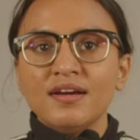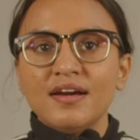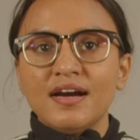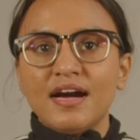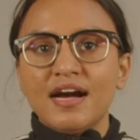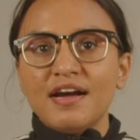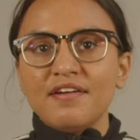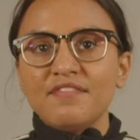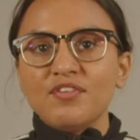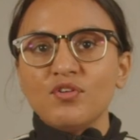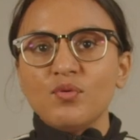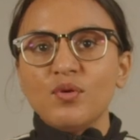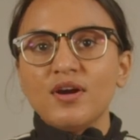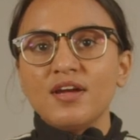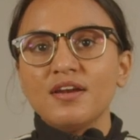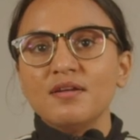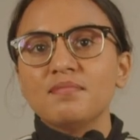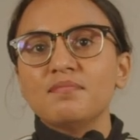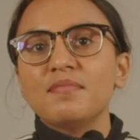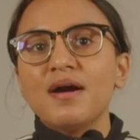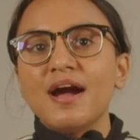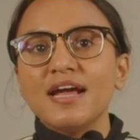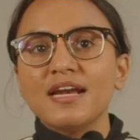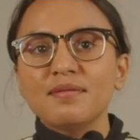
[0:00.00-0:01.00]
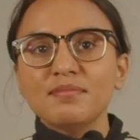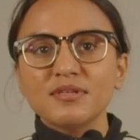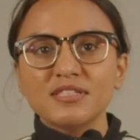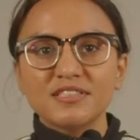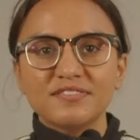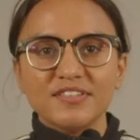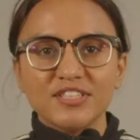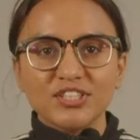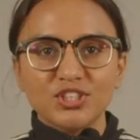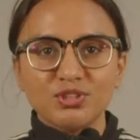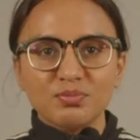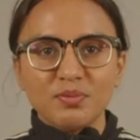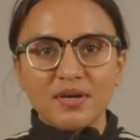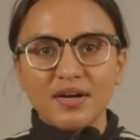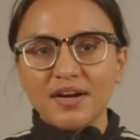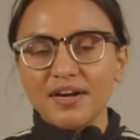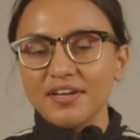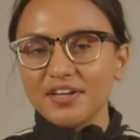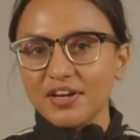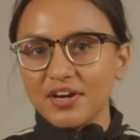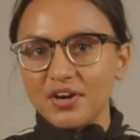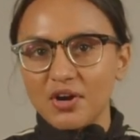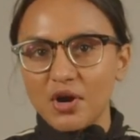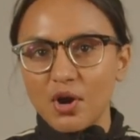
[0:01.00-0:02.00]
Hi everyone, my name is
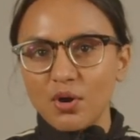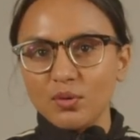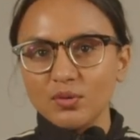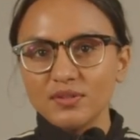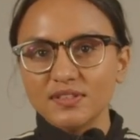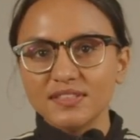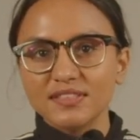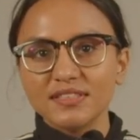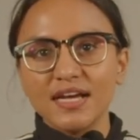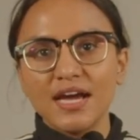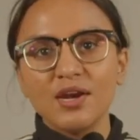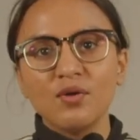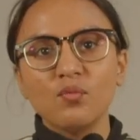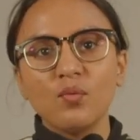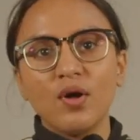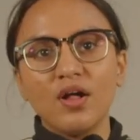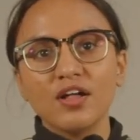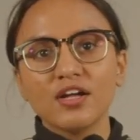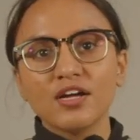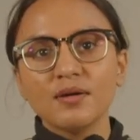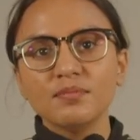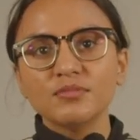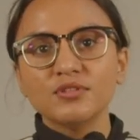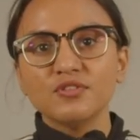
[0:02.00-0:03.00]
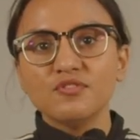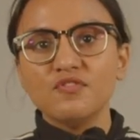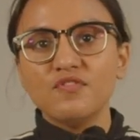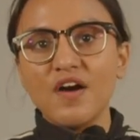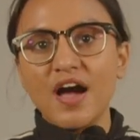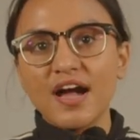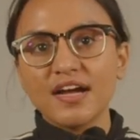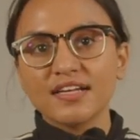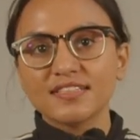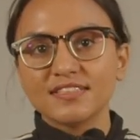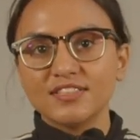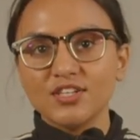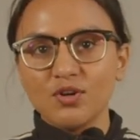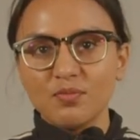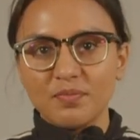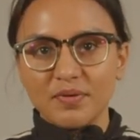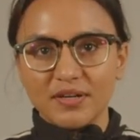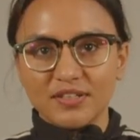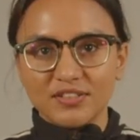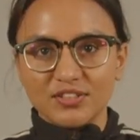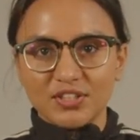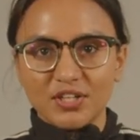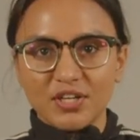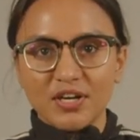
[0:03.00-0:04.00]
Vishwa, your host, and welcome to Facts No
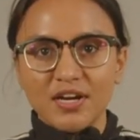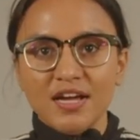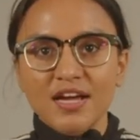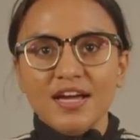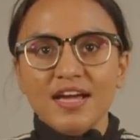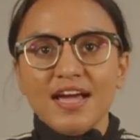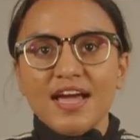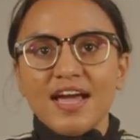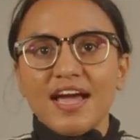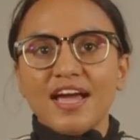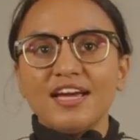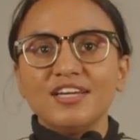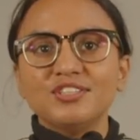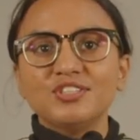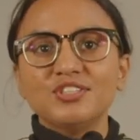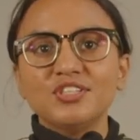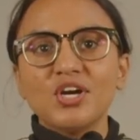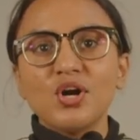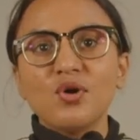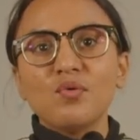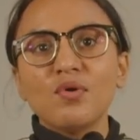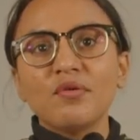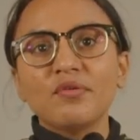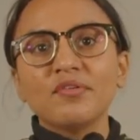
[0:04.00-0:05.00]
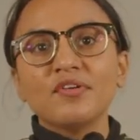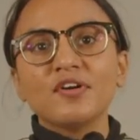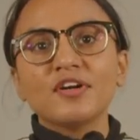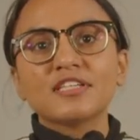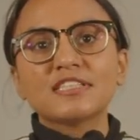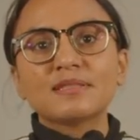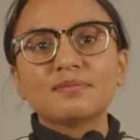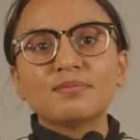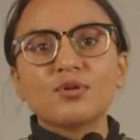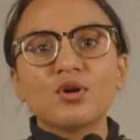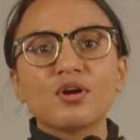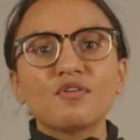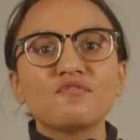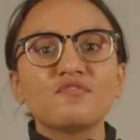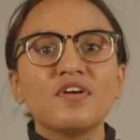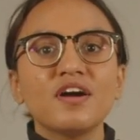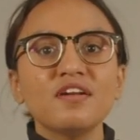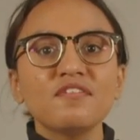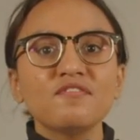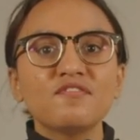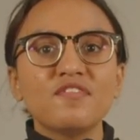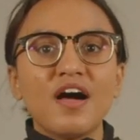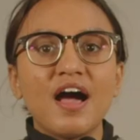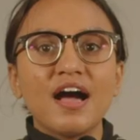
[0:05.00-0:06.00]
Printer, a show where we explore
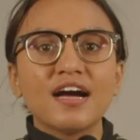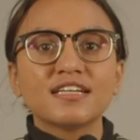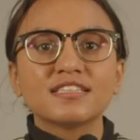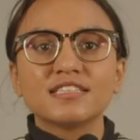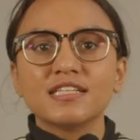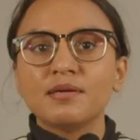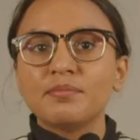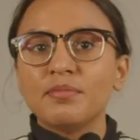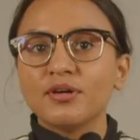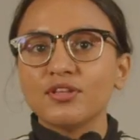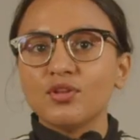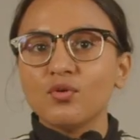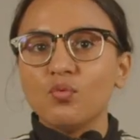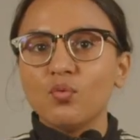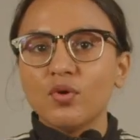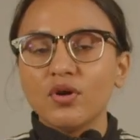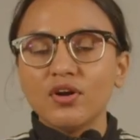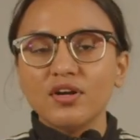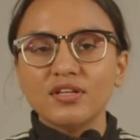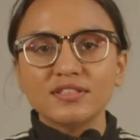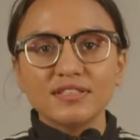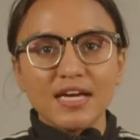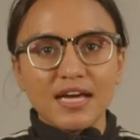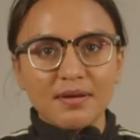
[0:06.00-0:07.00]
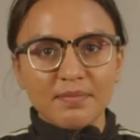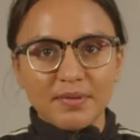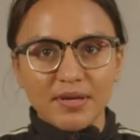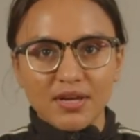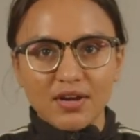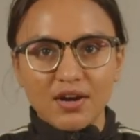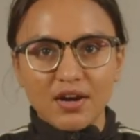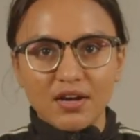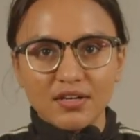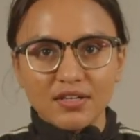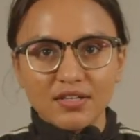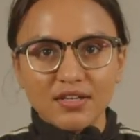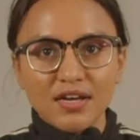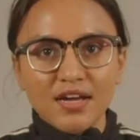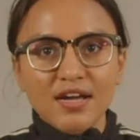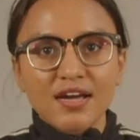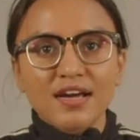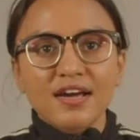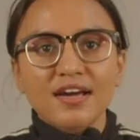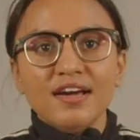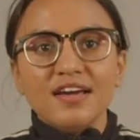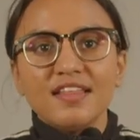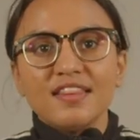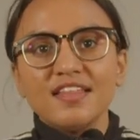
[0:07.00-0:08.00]
fun facts about the world and beyond.
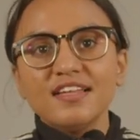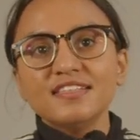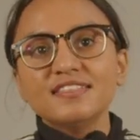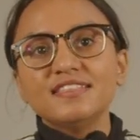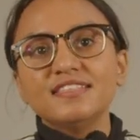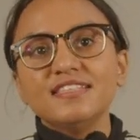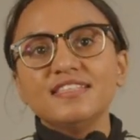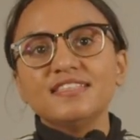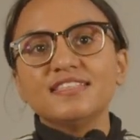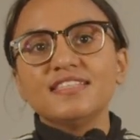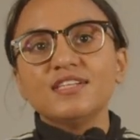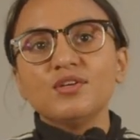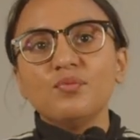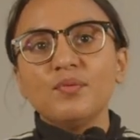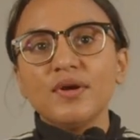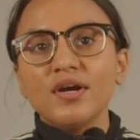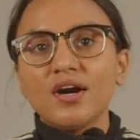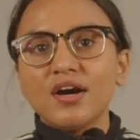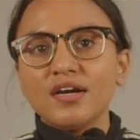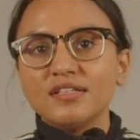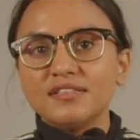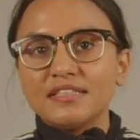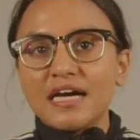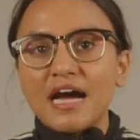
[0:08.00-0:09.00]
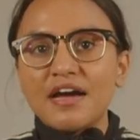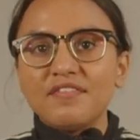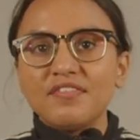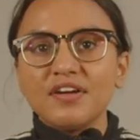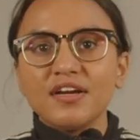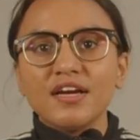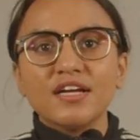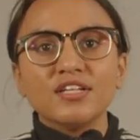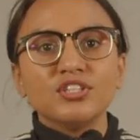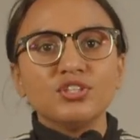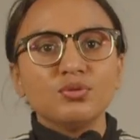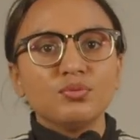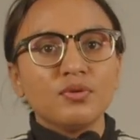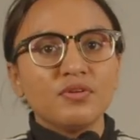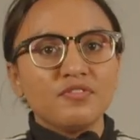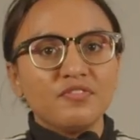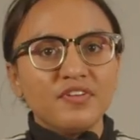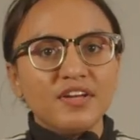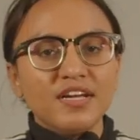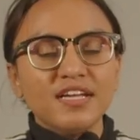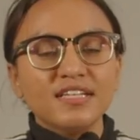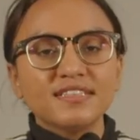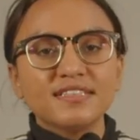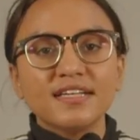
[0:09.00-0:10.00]
This season, we are diving into
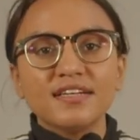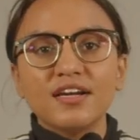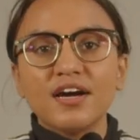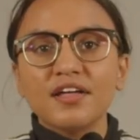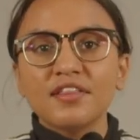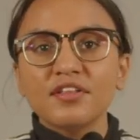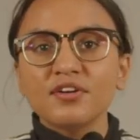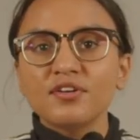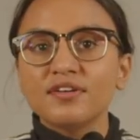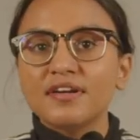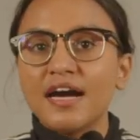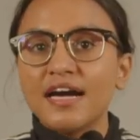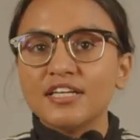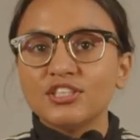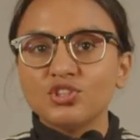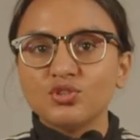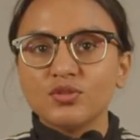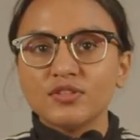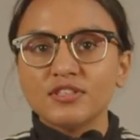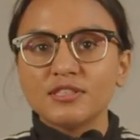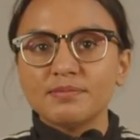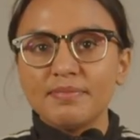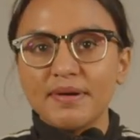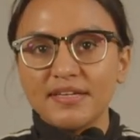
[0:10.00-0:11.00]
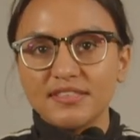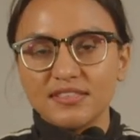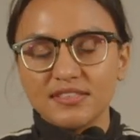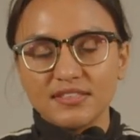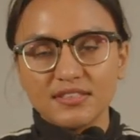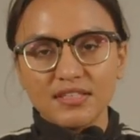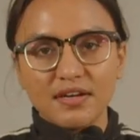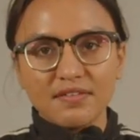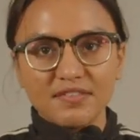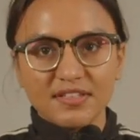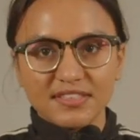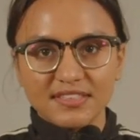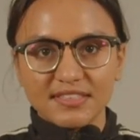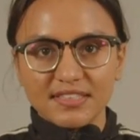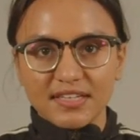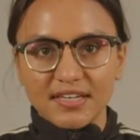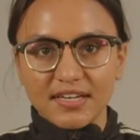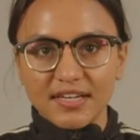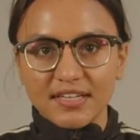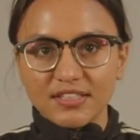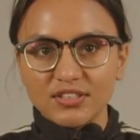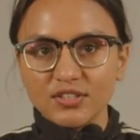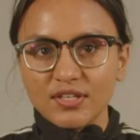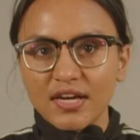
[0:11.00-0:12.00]
ravines and other natural spaces of the
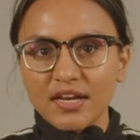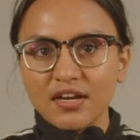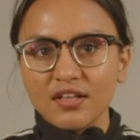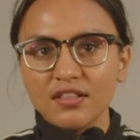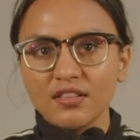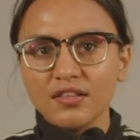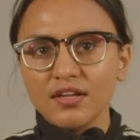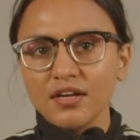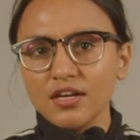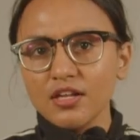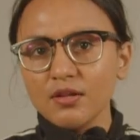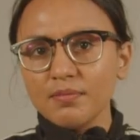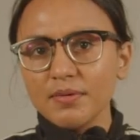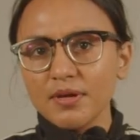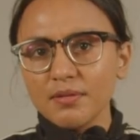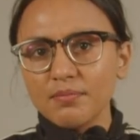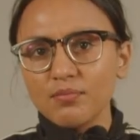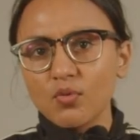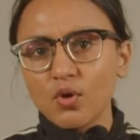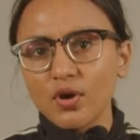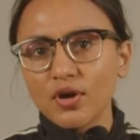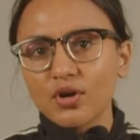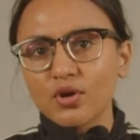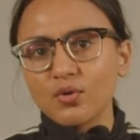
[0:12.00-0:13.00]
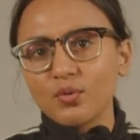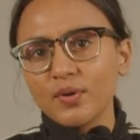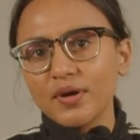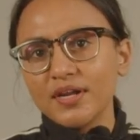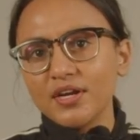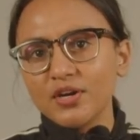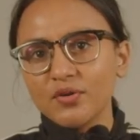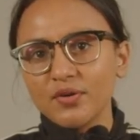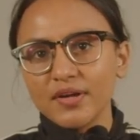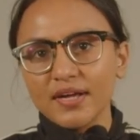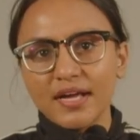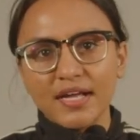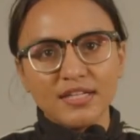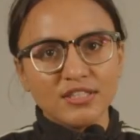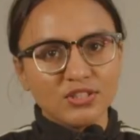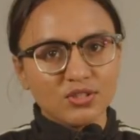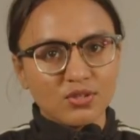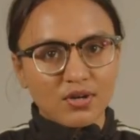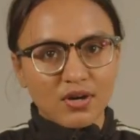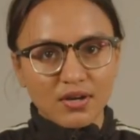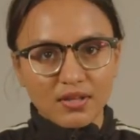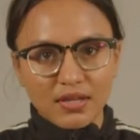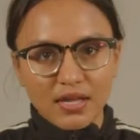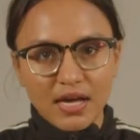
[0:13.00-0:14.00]
city to get a little bit more greenery
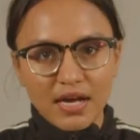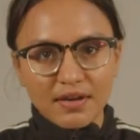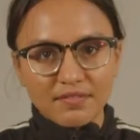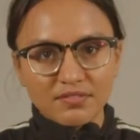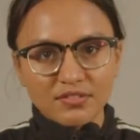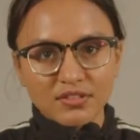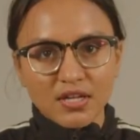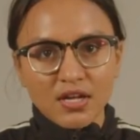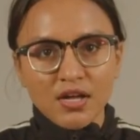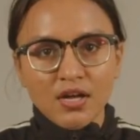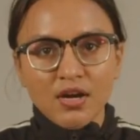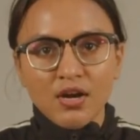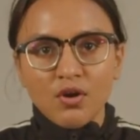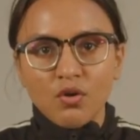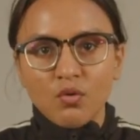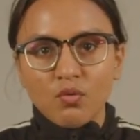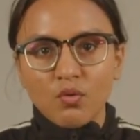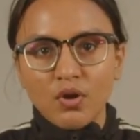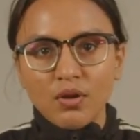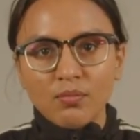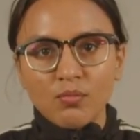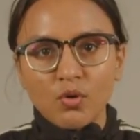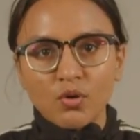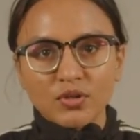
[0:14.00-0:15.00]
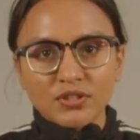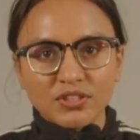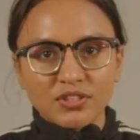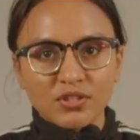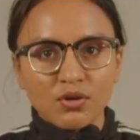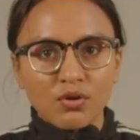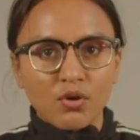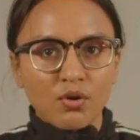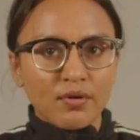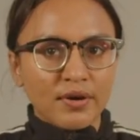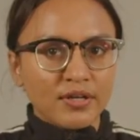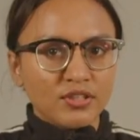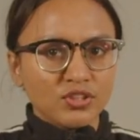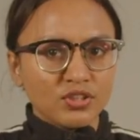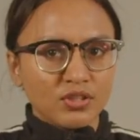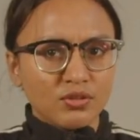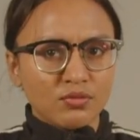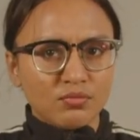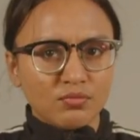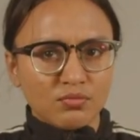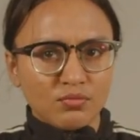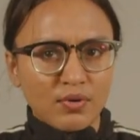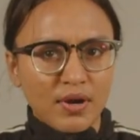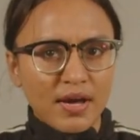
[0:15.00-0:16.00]
into our lives, well, more so orange
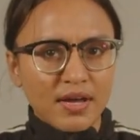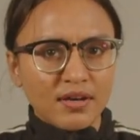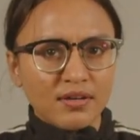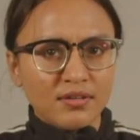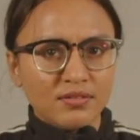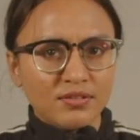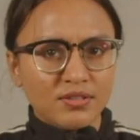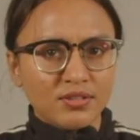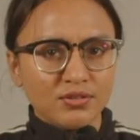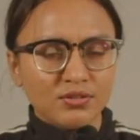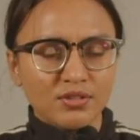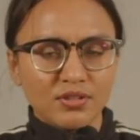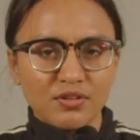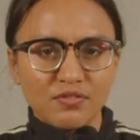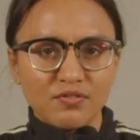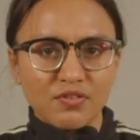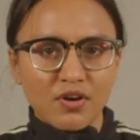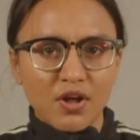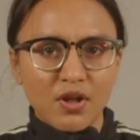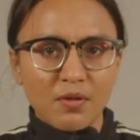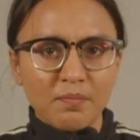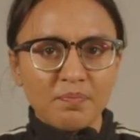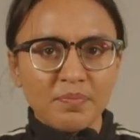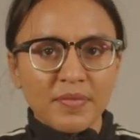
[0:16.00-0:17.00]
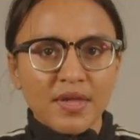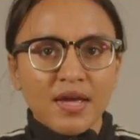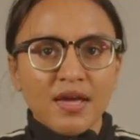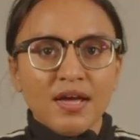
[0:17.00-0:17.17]
and red due to the fall.